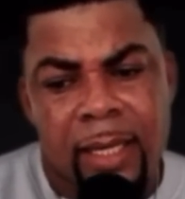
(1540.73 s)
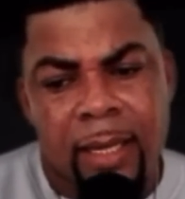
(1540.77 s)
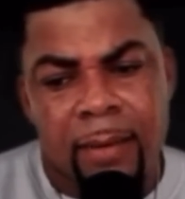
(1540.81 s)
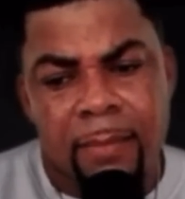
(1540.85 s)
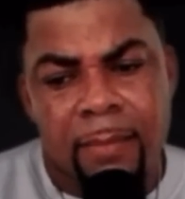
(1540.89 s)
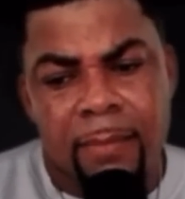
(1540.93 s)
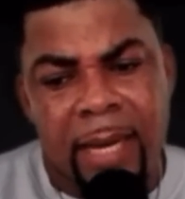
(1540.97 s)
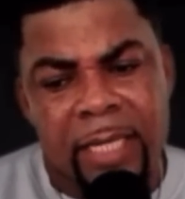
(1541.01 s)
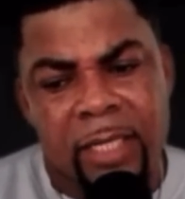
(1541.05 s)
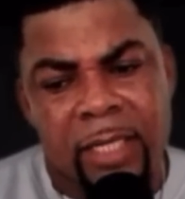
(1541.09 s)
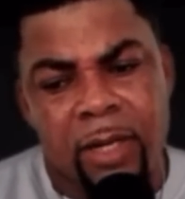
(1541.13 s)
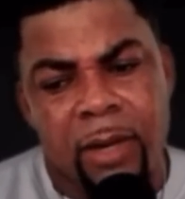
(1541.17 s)

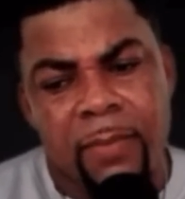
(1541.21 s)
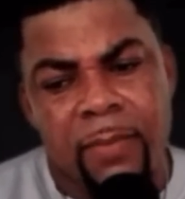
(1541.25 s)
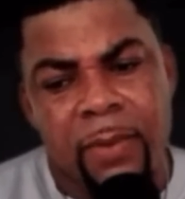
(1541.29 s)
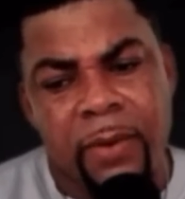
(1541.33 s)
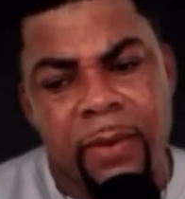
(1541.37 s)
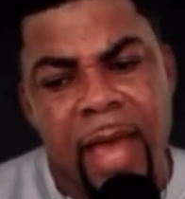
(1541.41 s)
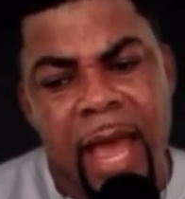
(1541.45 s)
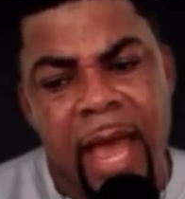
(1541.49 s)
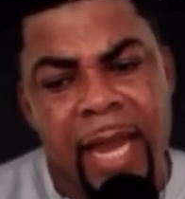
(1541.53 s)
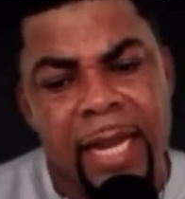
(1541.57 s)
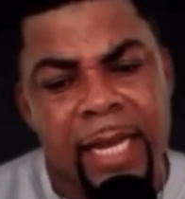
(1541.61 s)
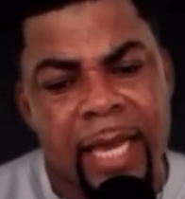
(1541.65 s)
mbacho mo
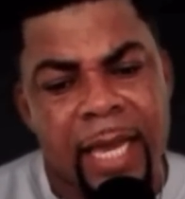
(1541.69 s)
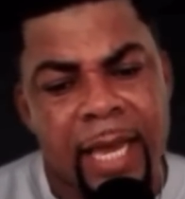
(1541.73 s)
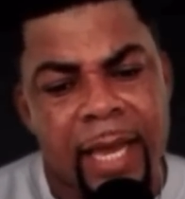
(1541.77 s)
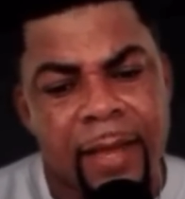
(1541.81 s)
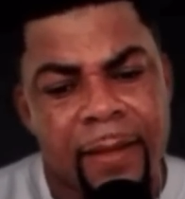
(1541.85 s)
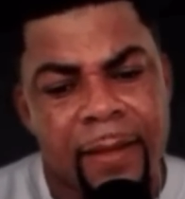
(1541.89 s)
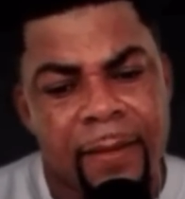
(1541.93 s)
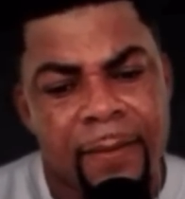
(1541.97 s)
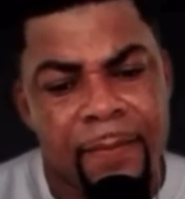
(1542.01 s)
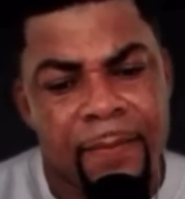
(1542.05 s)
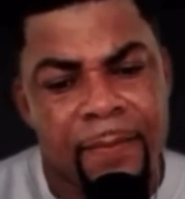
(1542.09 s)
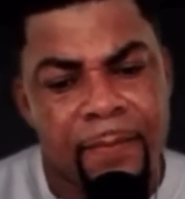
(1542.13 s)
ya de
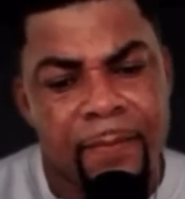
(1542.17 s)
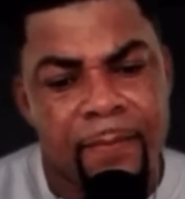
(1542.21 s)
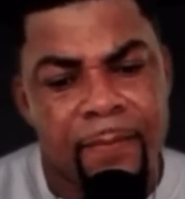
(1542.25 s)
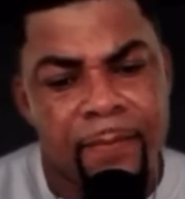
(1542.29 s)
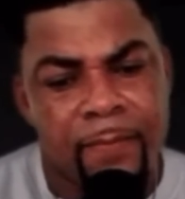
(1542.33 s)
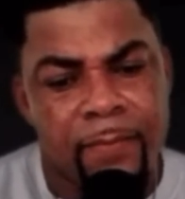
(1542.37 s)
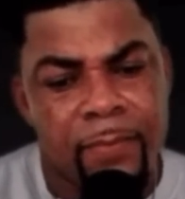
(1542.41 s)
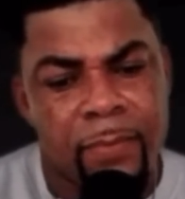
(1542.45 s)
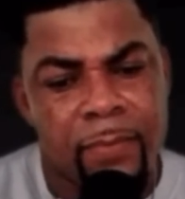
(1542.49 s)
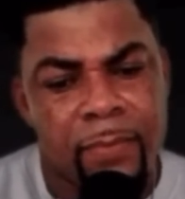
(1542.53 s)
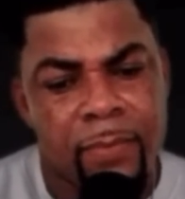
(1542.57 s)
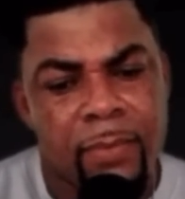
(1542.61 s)

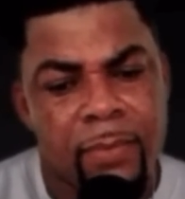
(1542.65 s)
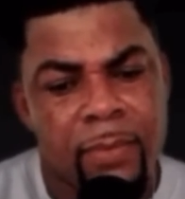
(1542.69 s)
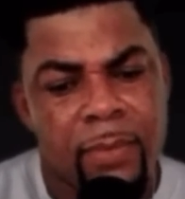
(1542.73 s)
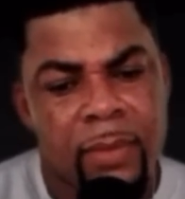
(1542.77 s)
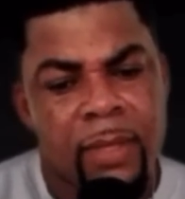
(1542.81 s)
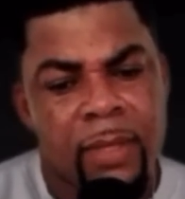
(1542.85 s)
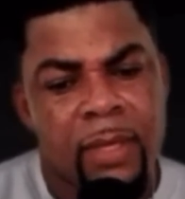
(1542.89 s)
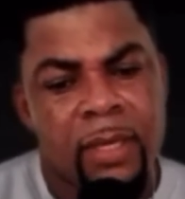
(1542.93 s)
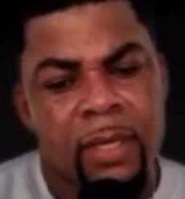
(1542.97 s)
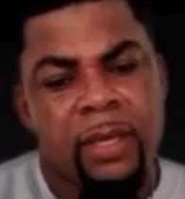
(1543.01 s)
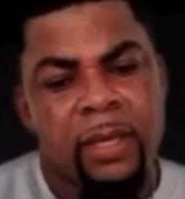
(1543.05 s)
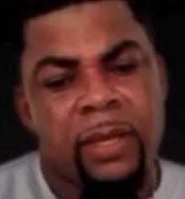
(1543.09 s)

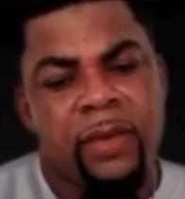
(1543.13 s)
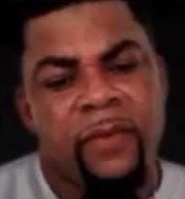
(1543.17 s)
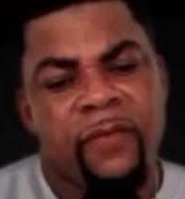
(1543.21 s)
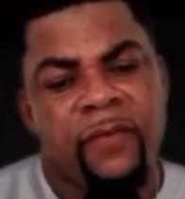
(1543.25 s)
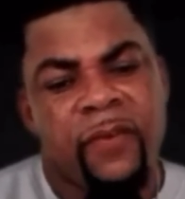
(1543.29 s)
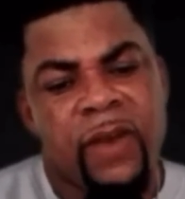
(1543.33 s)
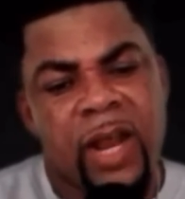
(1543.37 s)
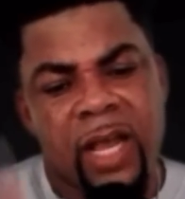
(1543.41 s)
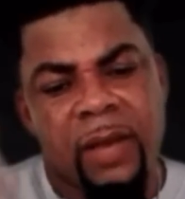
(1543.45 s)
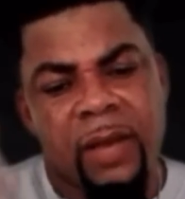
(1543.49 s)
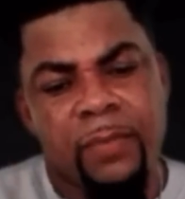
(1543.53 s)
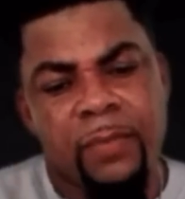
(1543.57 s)

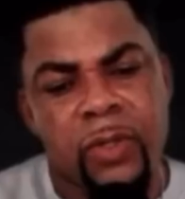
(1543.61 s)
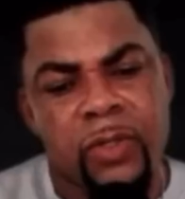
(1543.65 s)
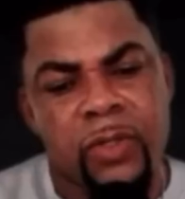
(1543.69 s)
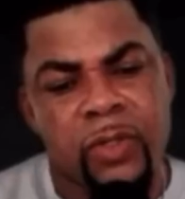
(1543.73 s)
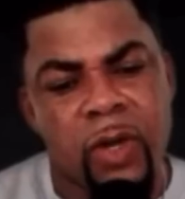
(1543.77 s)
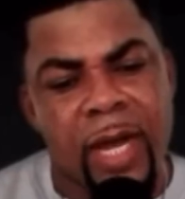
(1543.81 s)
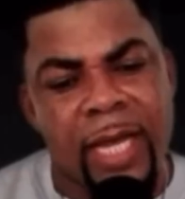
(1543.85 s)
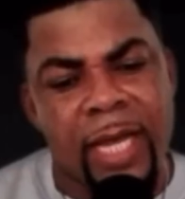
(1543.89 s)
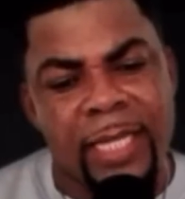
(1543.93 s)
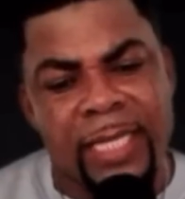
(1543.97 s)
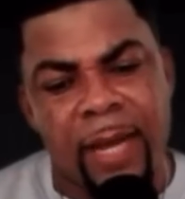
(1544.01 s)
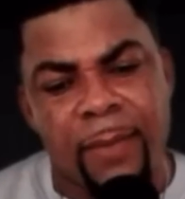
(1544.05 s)
Frank
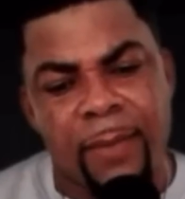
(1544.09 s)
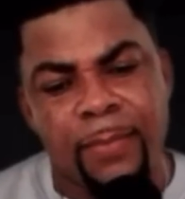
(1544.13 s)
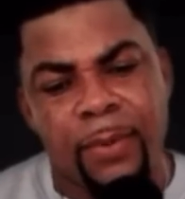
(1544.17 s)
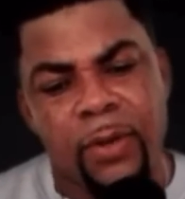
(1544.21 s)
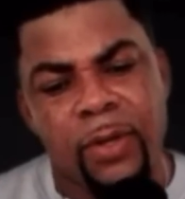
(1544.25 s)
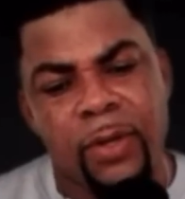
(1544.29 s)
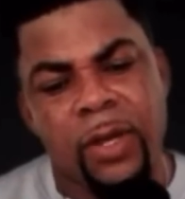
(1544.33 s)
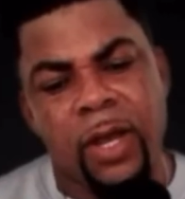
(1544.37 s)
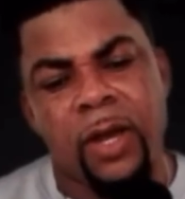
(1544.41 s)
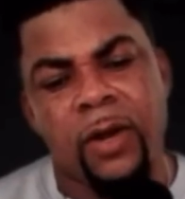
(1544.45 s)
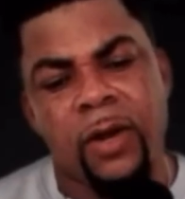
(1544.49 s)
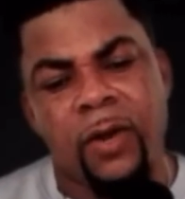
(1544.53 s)
Mojo a
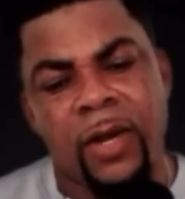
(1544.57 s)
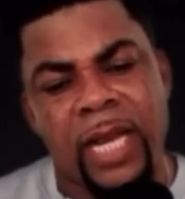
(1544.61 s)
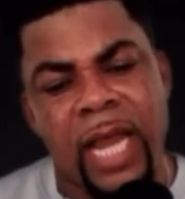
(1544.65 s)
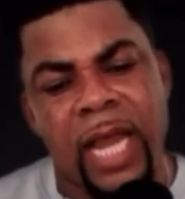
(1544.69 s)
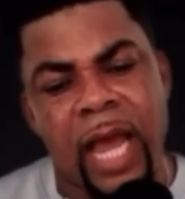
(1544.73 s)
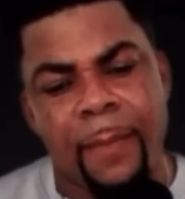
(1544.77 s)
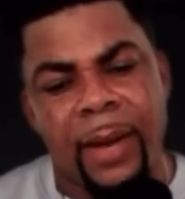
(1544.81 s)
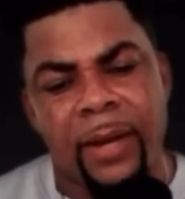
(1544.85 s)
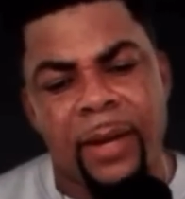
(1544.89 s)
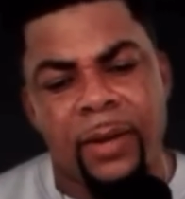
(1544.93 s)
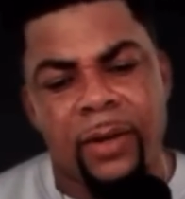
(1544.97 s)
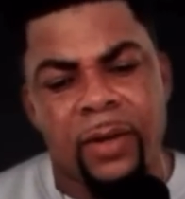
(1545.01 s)
champion no de
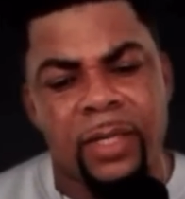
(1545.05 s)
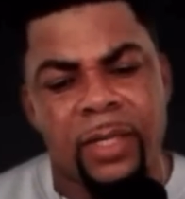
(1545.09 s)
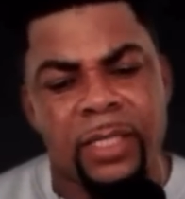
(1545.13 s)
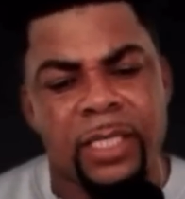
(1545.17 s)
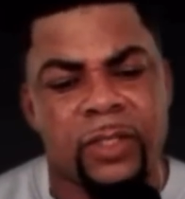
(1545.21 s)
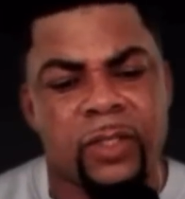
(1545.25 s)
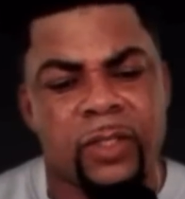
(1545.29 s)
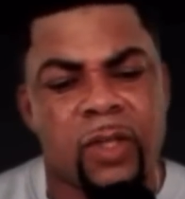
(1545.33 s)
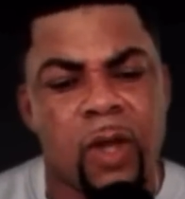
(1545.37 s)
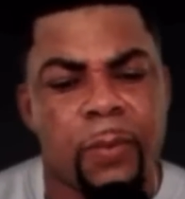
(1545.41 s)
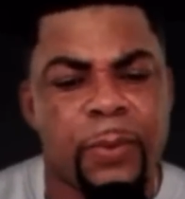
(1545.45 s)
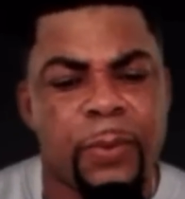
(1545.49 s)
aba no
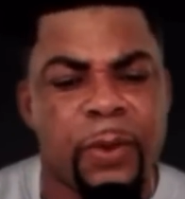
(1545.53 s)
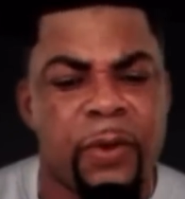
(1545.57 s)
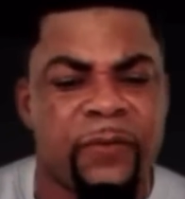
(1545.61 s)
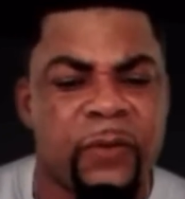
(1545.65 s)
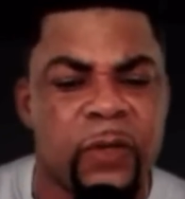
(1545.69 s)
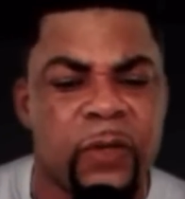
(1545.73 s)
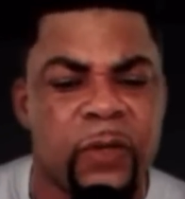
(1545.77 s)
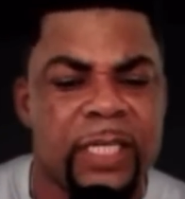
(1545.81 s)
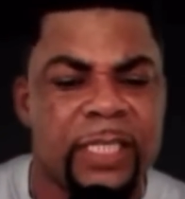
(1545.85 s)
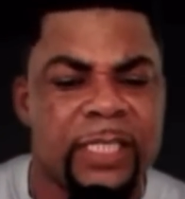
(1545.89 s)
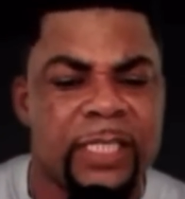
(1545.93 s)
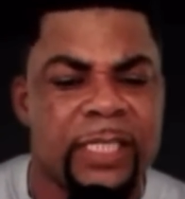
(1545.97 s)
stop your
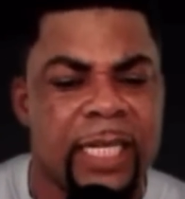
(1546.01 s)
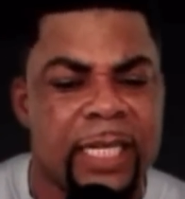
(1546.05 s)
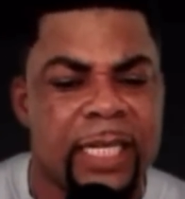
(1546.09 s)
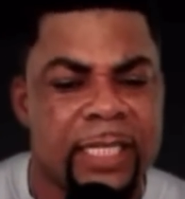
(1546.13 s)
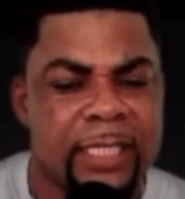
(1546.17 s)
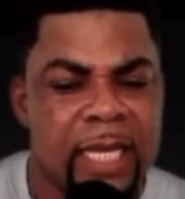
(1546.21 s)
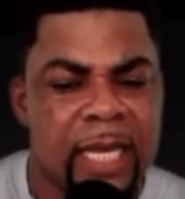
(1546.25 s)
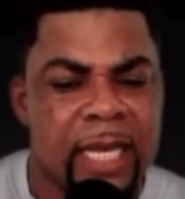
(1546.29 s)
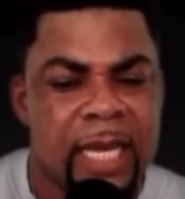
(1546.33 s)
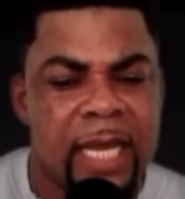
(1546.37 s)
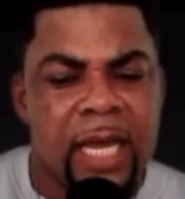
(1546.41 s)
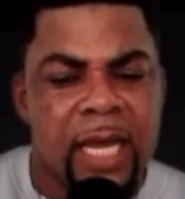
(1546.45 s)
foolishness.